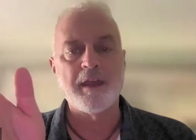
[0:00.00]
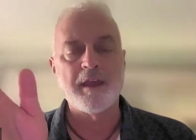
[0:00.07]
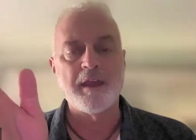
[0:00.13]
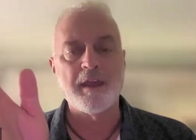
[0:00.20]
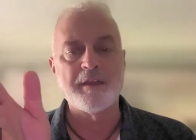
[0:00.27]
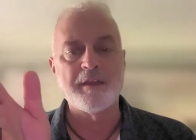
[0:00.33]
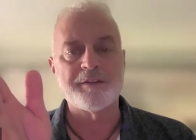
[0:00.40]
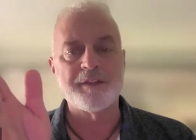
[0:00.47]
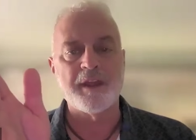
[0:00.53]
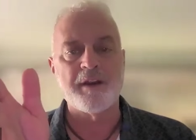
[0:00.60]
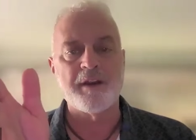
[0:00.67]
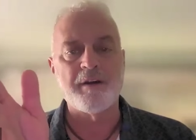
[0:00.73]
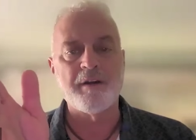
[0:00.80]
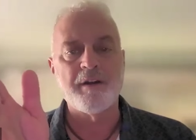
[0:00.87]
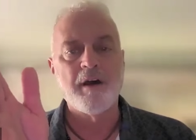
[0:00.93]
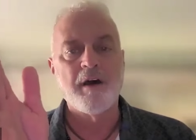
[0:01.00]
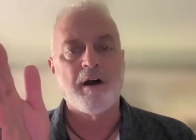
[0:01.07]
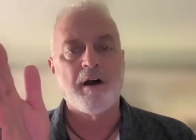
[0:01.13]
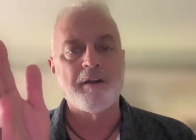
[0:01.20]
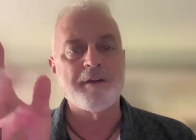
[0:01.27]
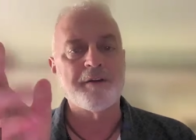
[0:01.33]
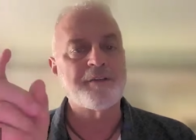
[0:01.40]
is there
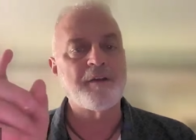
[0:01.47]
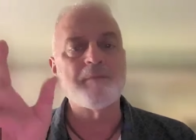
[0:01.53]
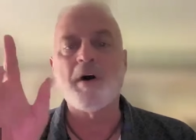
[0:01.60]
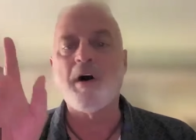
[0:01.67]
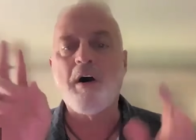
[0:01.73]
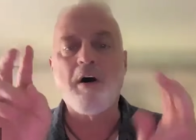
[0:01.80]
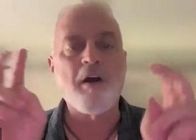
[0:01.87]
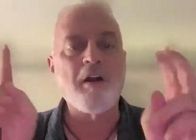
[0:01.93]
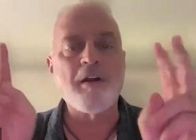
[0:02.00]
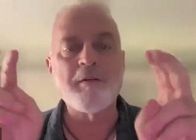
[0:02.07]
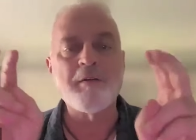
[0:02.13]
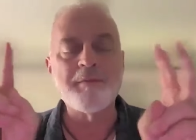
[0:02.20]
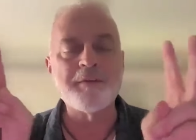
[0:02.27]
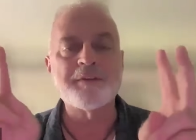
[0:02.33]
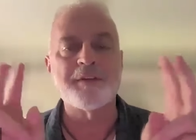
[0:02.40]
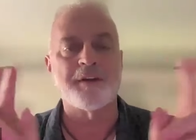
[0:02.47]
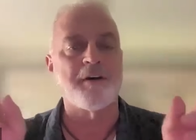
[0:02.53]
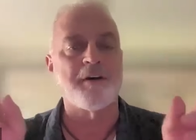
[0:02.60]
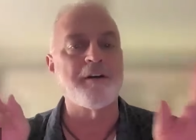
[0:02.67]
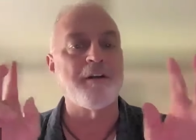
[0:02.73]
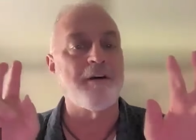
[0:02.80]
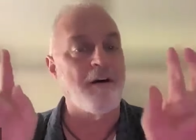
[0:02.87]
are there some arms that
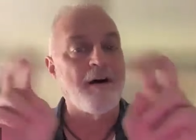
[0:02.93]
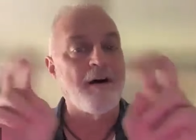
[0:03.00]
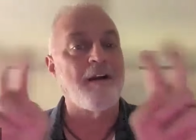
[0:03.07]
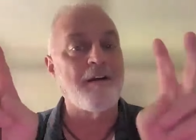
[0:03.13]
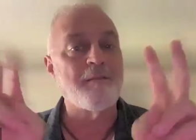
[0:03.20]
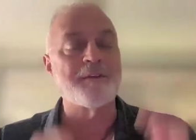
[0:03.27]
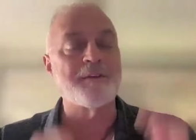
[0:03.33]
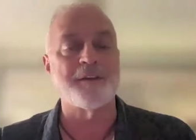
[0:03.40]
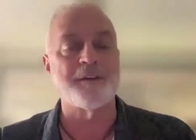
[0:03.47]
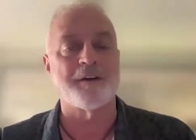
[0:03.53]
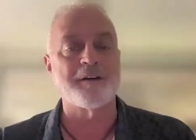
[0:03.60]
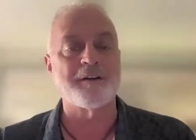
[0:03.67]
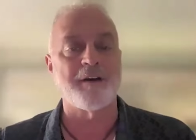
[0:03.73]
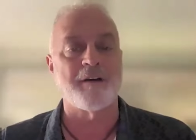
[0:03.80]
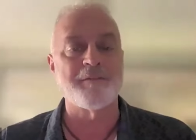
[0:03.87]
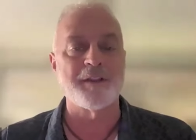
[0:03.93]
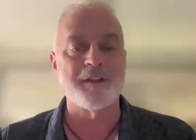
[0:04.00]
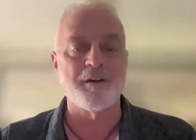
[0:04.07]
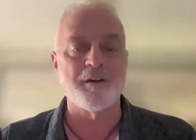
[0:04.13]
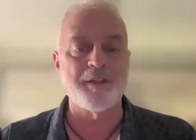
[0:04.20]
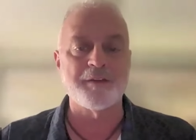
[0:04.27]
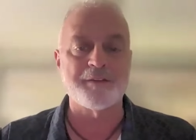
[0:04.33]
aren't arms that aren't covered?
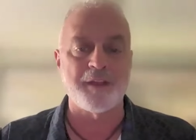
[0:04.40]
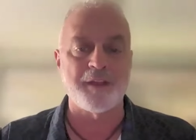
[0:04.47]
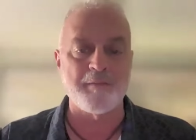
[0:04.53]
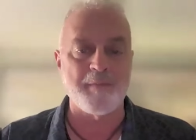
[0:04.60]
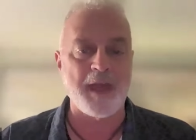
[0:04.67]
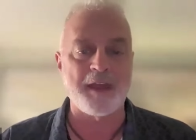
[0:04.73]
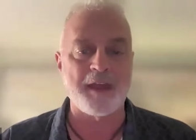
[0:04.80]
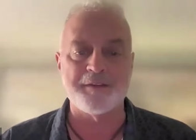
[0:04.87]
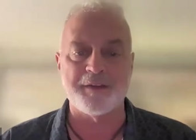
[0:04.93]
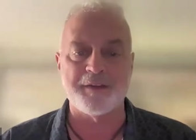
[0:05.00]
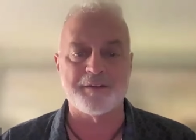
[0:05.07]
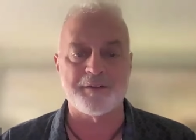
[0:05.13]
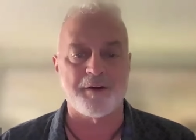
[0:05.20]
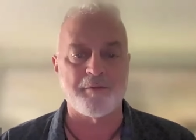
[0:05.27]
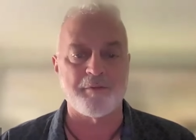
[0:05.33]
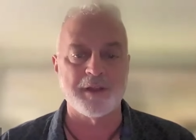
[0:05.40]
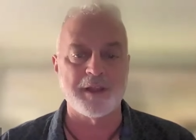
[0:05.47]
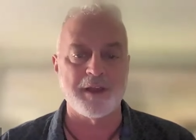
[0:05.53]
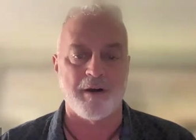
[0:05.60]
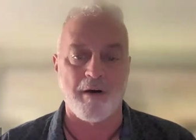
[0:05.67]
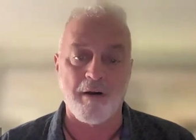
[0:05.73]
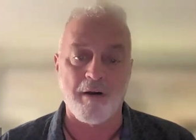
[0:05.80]
You know, they're saying magazines aren't
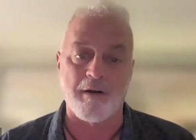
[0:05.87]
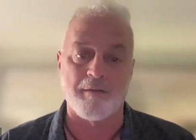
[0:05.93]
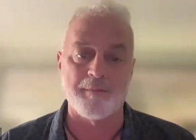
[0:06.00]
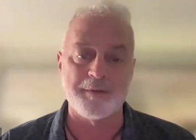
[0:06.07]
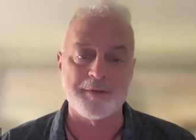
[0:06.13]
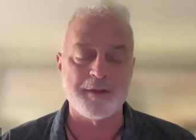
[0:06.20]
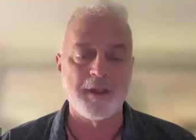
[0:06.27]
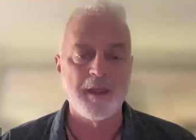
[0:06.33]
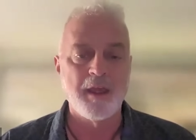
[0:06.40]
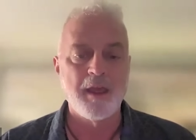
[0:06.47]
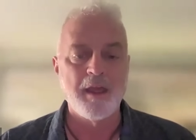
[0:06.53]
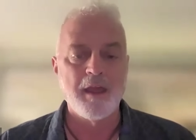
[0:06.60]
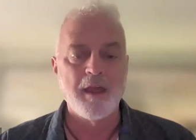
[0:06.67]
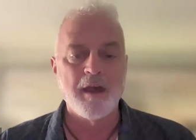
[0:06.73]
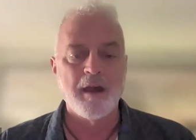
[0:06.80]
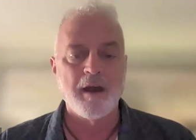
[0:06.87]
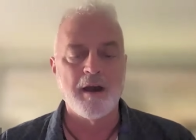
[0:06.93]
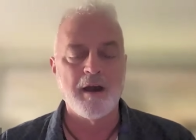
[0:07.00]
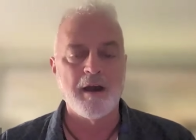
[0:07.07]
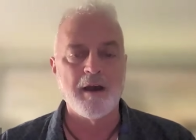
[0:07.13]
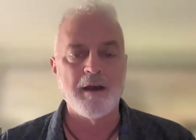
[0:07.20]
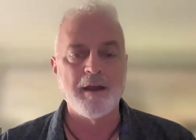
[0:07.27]
really arms.
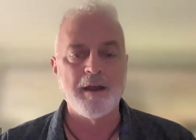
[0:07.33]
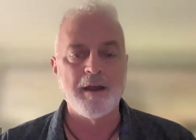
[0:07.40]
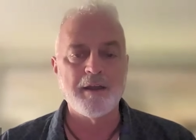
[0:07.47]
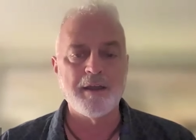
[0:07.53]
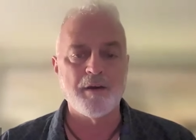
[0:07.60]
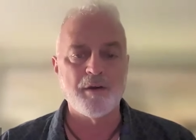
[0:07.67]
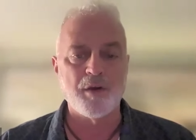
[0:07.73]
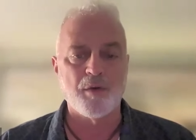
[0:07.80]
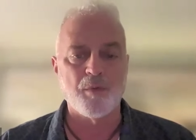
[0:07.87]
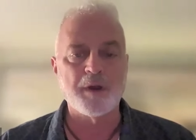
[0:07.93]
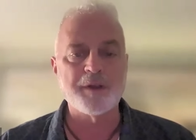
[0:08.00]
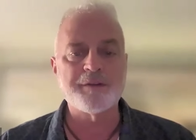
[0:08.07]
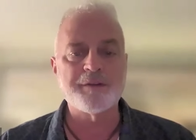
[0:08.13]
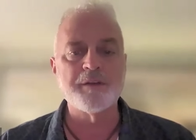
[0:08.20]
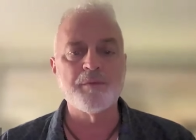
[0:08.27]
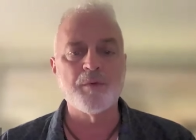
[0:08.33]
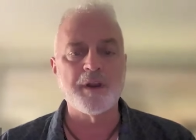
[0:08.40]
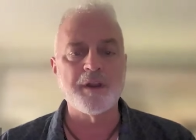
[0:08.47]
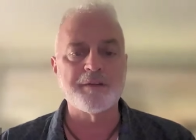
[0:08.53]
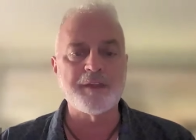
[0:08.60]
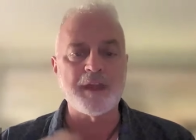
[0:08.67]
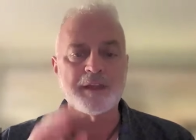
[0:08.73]
Uh, you know, what's the
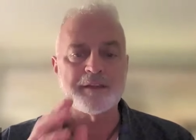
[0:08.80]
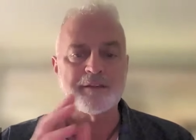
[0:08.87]
what does